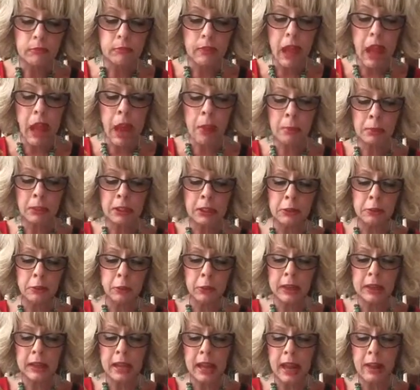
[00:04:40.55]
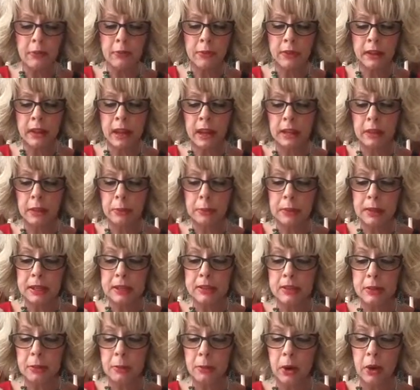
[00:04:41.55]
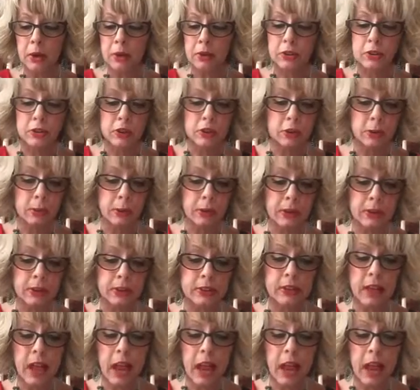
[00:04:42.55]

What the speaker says: I believe we have the kind of peace the martyrs experience.